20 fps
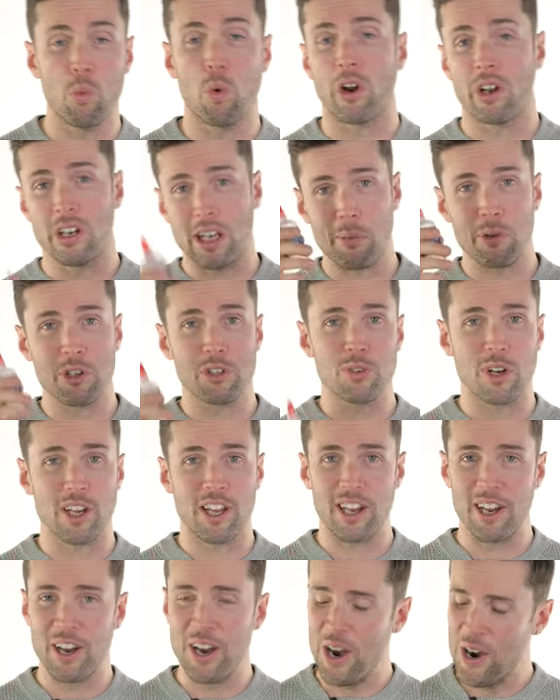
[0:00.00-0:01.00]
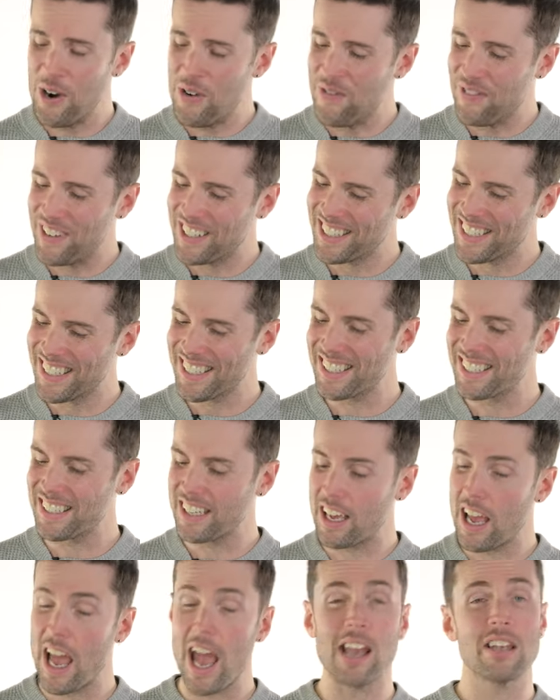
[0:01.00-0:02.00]
wanna demonstrate at home and just
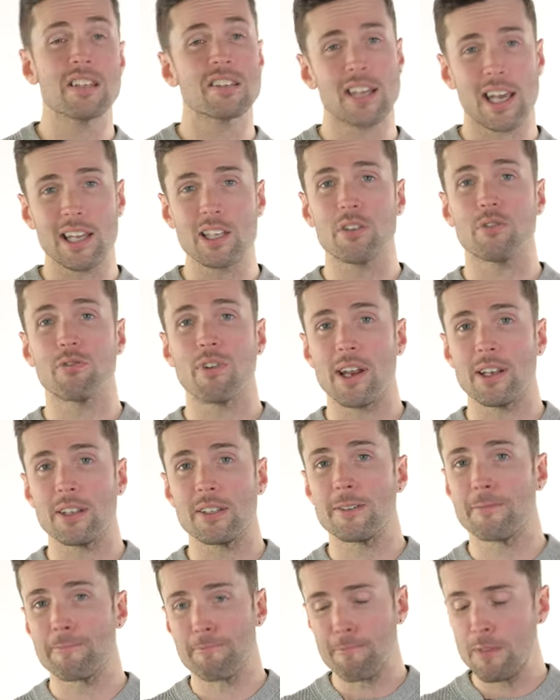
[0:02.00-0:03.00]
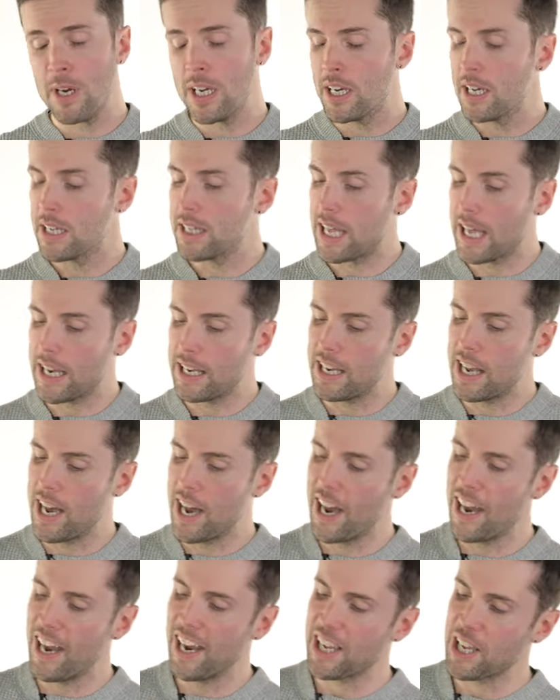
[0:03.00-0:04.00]
entertain your friends, then
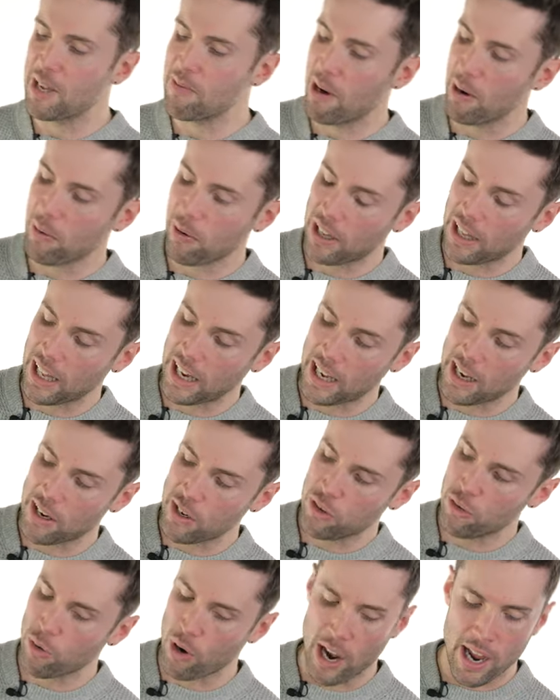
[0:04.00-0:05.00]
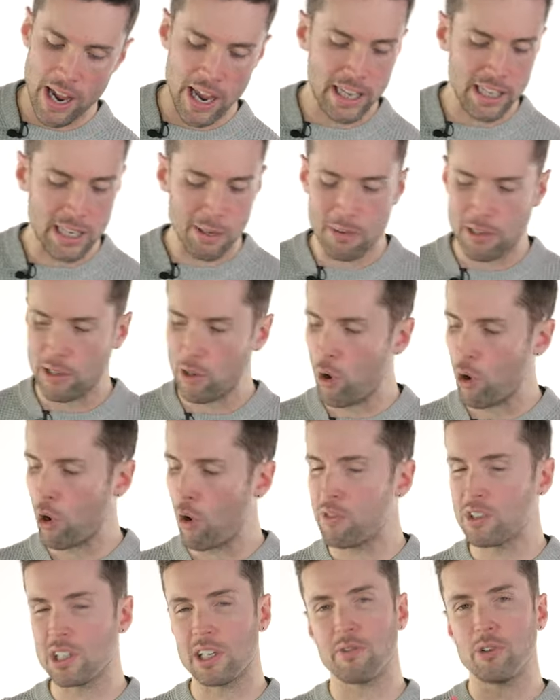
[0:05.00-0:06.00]
you might wanna let it dry a little bit longer.
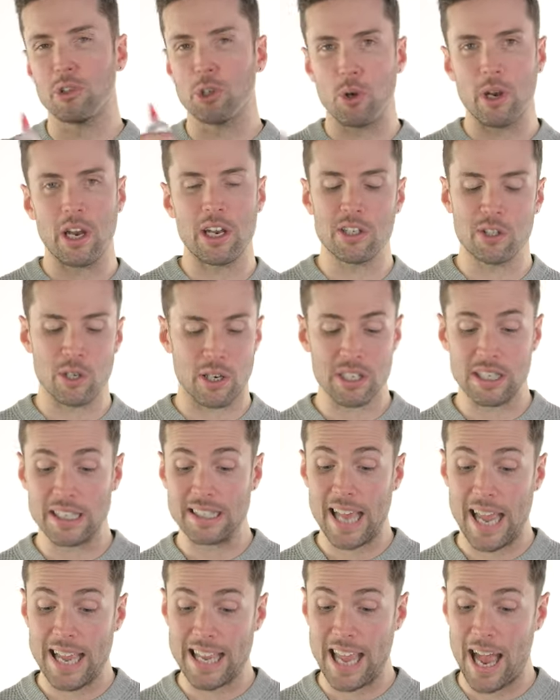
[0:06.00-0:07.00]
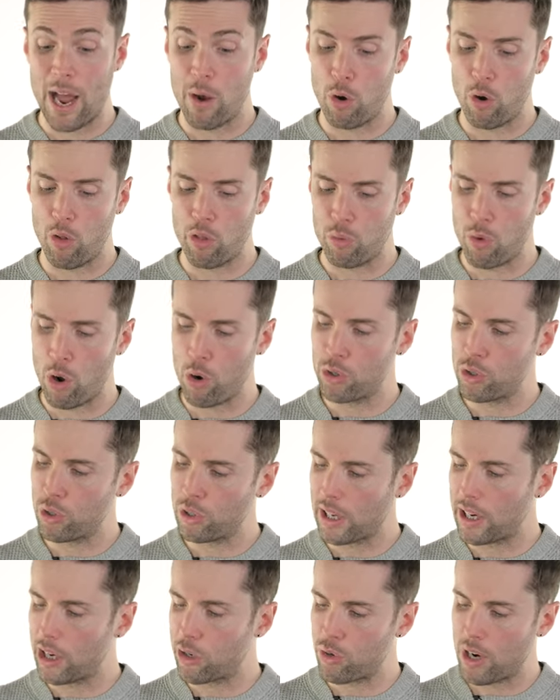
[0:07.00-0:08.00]
Obviously, if you're doing it to actually take it out on the road, you'll
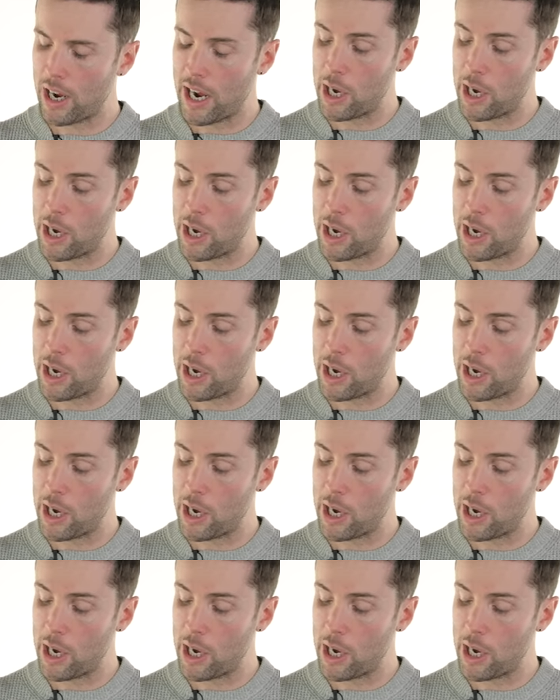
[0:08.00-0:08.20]
let it dry